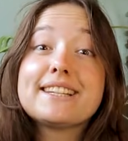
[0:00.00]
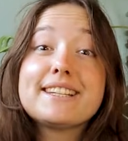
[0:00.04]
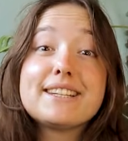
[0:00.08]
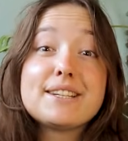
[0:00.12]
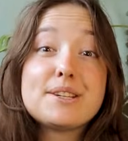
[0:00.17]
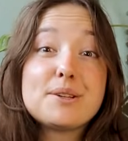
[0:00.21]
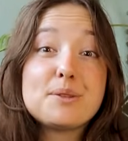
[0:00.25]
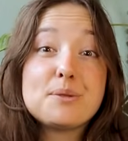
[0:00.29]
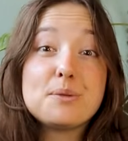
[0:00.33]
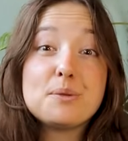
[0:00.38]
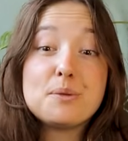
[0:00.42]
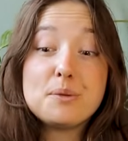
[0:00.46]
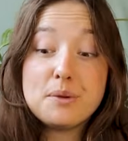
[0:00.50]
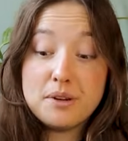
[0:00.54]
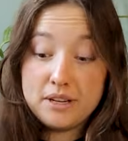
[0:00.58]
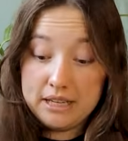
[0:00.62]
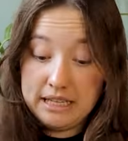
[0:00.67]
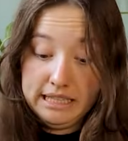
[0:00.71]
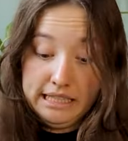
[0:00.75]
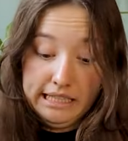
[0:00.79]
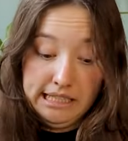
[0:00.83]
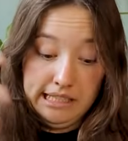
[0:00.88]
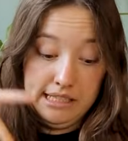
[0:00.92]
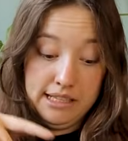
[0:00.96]
into
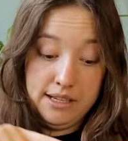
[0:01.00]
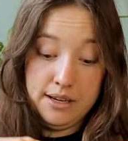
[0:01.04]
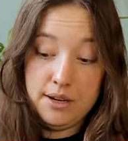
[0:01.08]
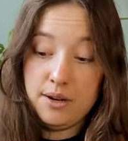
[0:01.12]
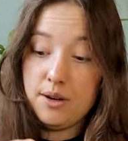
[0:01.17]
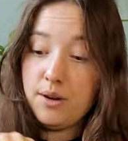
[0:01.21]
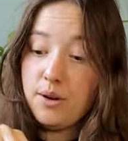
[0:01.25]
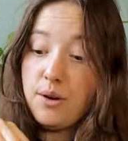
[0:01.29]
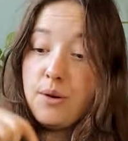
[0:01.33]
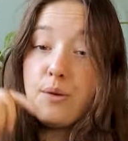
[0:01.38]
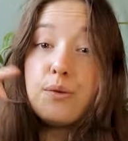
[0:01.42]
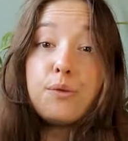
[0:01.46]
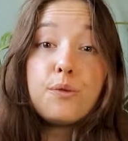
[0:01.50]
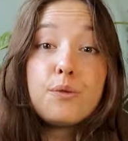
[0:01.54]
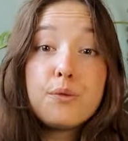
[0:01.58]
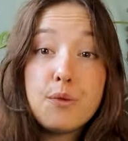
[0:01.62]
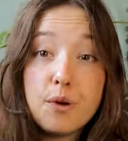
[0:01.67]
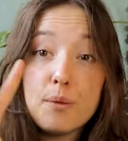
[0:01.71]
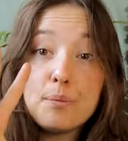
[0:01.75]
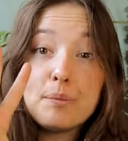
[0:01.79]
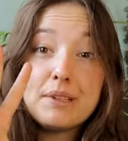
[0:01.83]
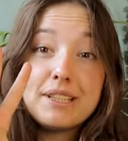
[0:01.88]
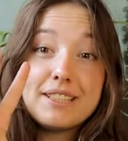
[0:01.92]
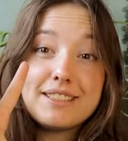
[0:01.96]

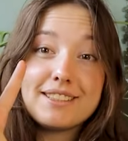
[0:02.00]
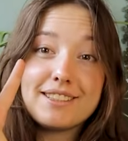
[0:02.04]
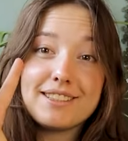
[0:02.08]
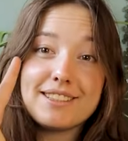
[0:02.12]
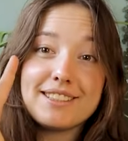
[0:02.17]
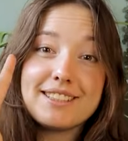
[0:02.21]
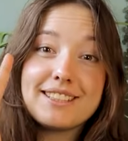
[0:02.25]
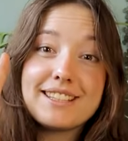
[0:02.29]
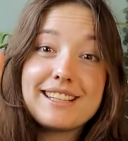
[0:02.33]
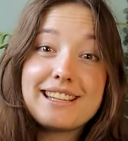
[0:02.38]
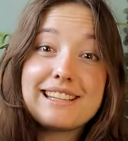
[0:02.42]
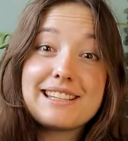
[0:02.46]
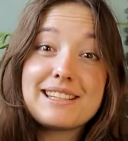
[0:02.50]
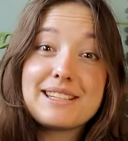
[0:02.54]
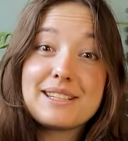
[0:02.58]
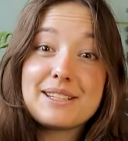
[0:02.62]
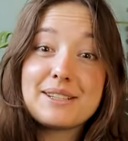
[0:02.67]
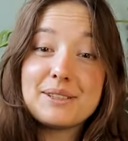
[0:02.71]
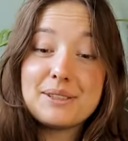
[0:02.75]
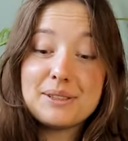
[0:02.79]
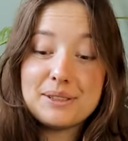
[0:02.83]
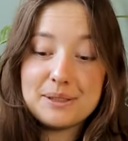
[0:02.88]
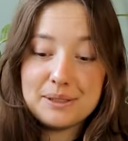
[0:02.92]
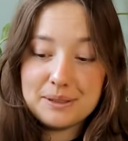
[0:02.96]
4 pieces,
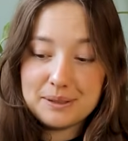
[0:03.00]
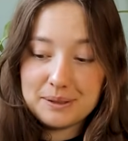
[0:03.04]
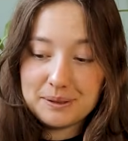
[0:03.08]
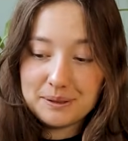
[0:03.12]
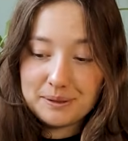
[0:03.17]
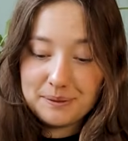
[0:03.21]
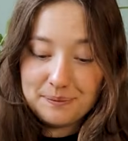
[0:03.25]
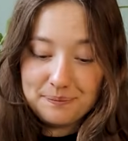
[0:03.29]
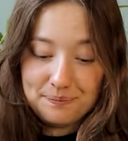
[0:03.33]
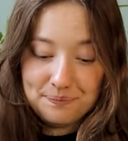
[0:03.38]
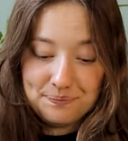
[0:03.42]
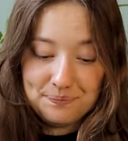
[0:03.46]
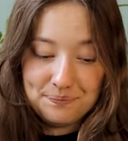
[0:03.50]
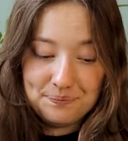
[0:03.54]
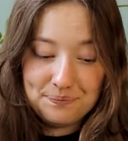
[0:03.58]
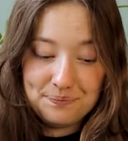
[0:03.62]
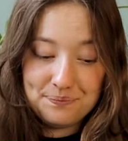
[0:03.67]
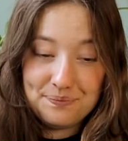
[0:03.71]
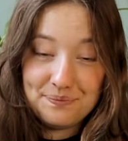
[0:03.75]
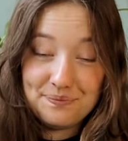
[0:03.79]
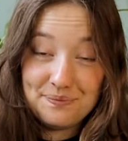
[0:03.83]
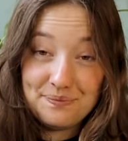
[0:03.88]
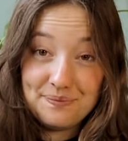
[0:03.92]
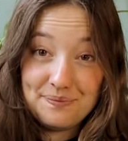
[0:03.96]
so
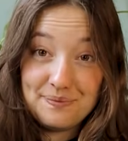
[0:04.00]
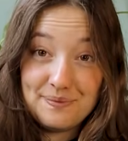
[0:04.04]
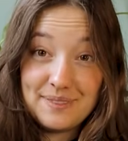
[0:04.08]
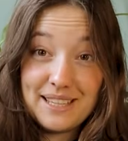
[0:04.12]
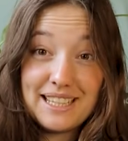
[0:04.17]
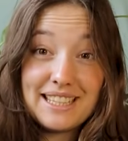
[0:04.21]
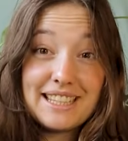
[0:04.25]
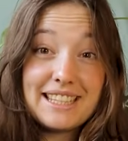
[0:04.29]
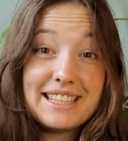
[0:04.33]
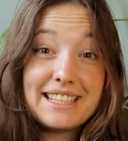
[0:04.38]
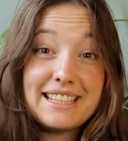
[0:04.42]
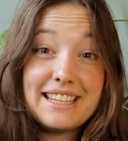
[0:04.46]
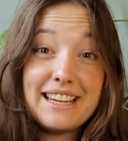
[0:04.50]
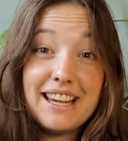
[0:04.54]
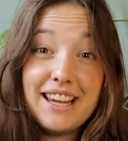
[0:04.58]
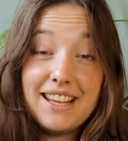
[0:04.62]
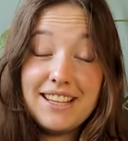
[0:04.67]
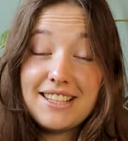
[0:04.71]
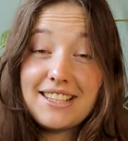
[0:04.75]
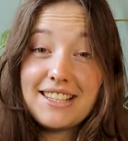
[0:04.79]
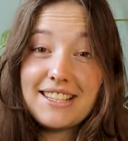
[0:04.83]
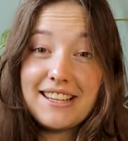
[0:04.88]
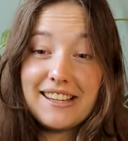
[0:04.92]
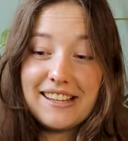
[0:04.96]
that's
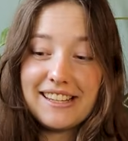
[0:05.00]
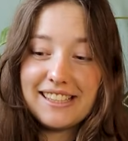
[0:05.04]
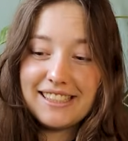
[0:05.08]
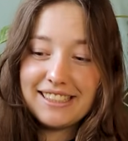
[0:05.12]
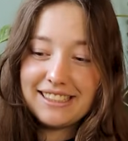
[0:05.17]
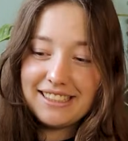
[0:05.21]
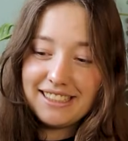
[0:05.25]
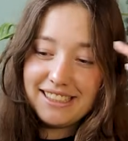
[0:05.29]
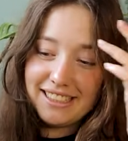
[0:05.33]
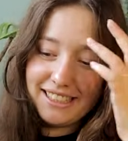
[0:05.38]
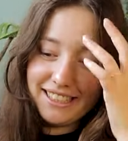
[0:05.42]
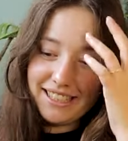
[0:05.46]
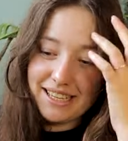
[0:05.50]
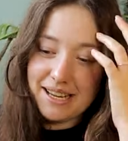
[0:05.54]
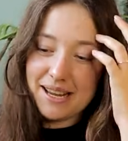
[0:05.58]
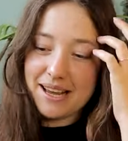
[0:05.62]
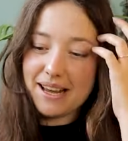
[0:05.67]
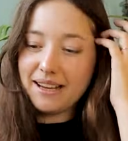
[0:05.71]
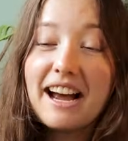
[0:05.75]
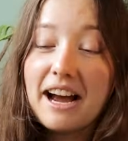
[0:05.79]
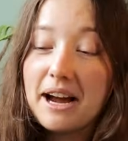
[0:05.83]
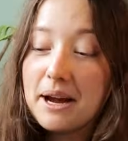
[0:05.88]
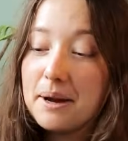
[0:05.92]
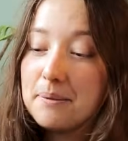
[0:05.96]
insane.
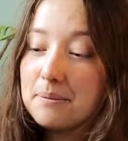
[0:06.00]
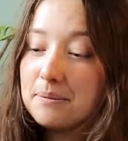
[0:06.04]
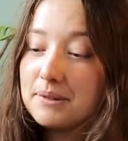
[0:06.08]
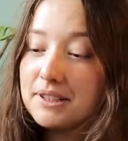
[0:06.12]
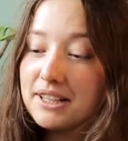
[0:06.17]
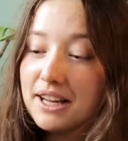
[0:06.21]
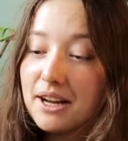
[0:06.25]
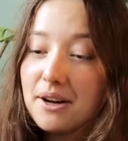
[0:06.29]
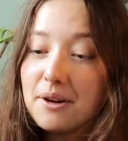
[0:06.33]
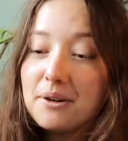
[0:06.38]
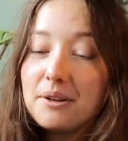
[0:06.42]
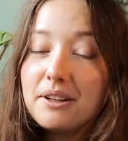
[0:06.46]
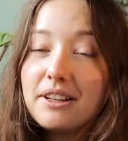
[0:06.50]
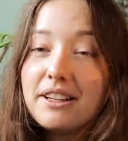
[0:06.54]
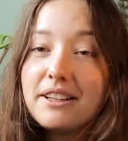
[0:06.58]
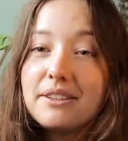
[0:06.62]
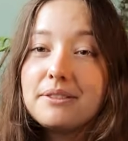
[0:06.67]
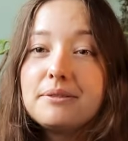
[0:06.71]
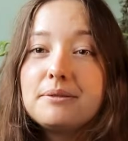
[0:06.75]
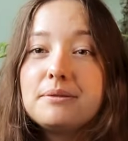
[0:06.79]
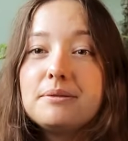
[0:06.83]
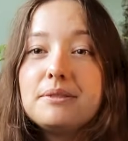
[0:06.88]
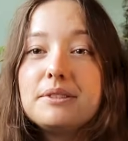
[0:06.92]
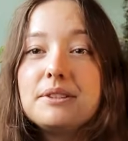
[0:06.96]
I'm now
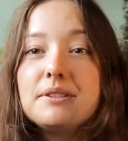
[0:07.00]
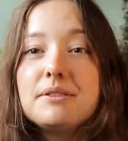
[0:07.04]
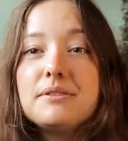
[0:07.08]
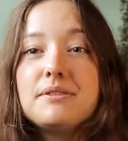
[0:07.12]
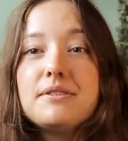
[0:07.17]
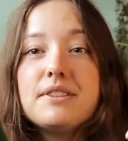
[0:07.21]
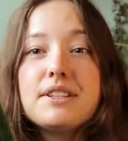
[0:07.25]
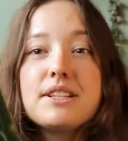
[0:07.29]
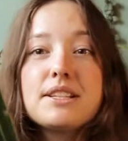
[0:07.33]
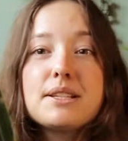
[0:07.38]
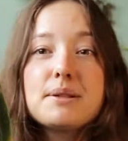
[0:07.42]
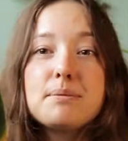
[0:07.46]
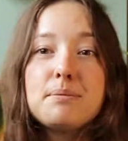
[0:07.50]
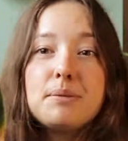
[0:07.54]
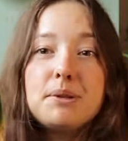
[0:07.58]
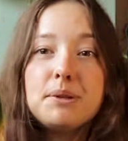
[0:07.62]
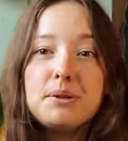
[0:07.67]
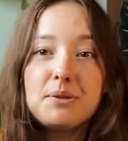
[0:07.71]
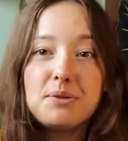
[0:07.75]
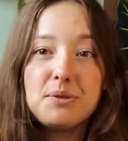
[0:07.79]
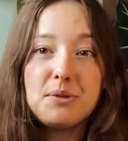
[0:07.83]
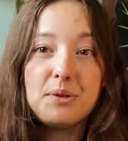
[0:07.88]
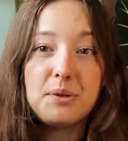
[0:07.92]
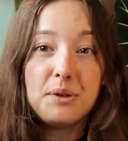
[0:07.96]
left with this
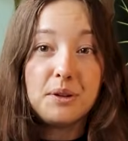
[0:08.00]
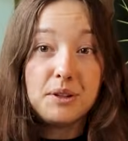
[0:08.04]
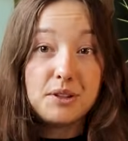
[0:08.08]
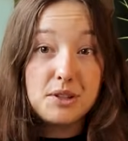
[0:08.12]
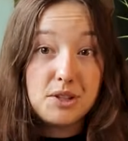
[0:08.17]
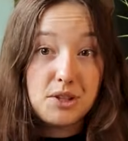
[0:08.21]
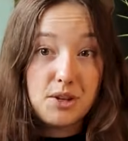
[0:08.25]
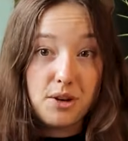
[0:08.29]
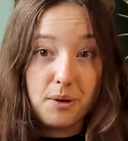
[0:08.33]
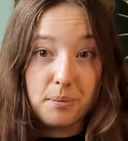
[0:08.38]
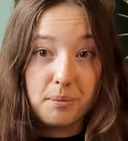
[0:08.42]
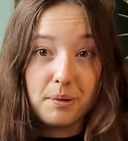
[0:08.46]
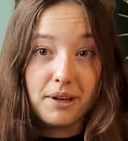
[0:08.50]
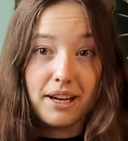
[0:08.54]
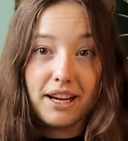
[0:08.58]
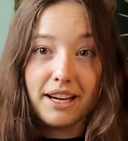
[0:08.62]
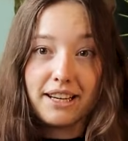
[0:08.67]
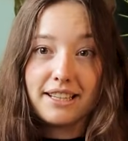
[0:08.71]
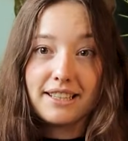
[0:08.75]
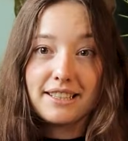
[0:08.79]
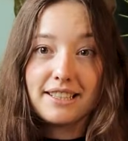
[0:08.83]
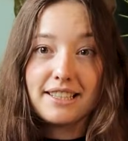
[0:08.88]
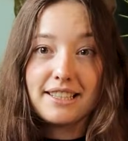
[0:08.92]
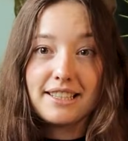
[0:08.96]
beautiful top
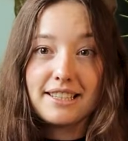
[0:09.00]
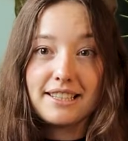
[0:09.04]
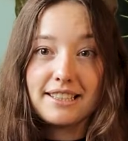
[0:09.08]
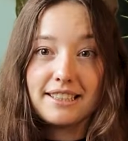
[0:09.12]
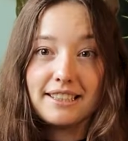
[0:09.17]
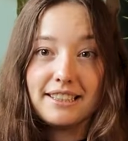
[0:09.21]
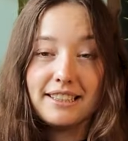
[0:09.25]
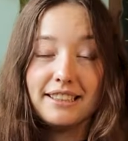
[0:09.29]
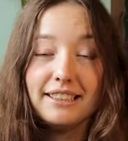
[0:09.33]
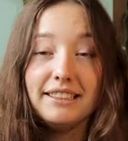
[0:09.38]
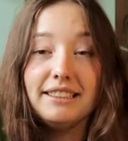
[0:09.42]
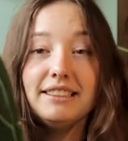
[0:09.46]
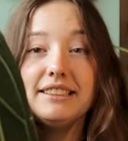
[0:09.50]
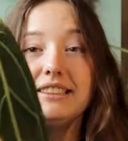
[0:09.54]
cutting still.